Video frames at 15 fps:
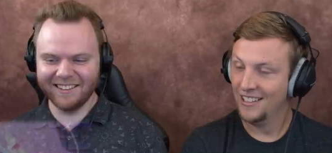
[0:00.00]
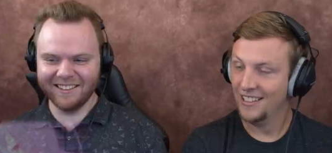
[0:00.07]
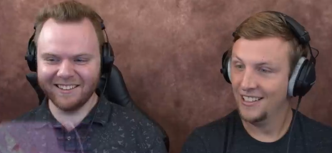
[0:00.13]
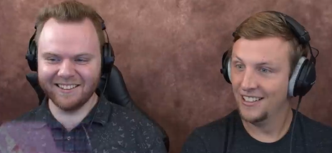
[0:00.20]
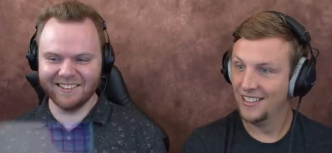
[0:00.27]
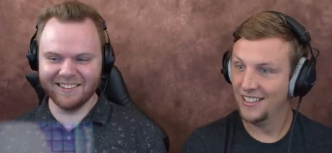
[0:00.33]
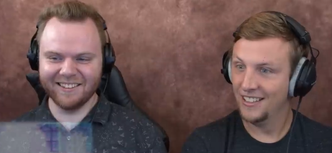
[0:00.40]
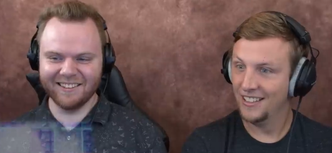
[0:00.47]

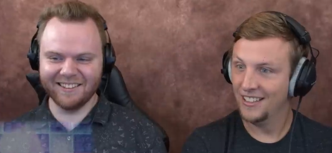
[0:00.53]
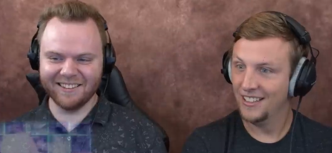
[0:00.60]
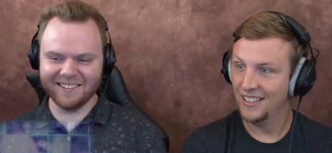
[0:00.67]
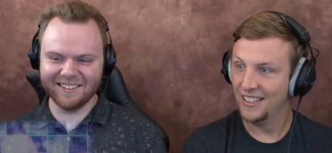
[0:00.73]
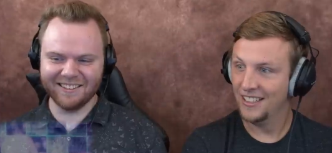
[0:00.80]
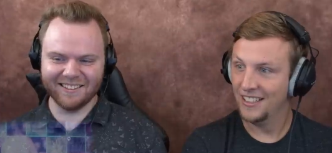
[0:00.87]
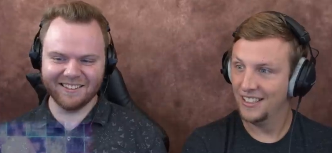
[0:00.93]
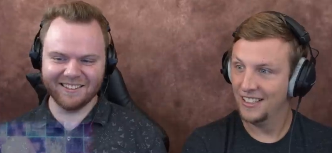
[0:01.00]

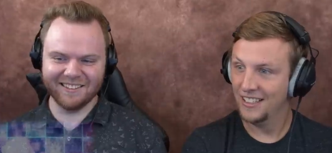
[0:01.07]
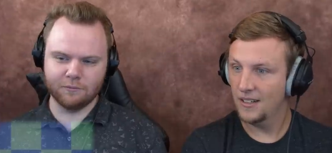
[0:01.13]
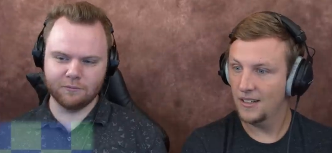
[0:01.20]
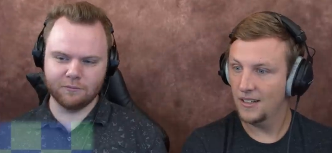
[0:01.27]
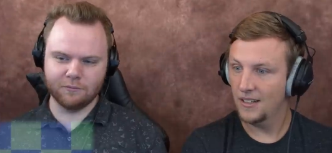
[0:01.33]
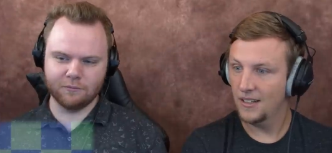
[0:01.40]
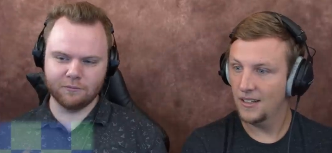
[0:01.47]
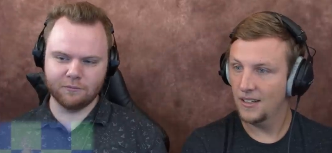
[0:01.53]

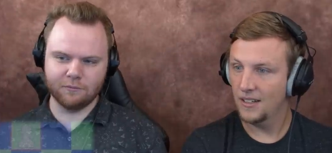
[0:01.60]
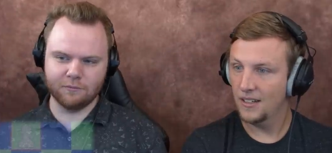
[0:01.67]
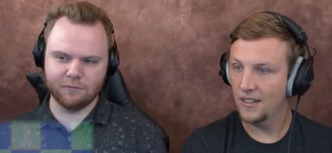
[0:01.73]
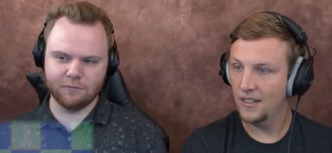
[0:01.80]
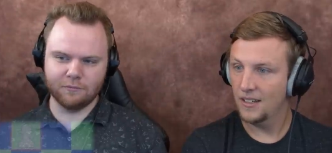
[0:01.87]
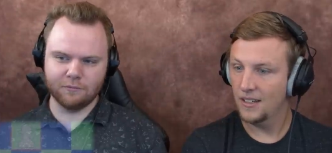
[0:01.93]
(silence)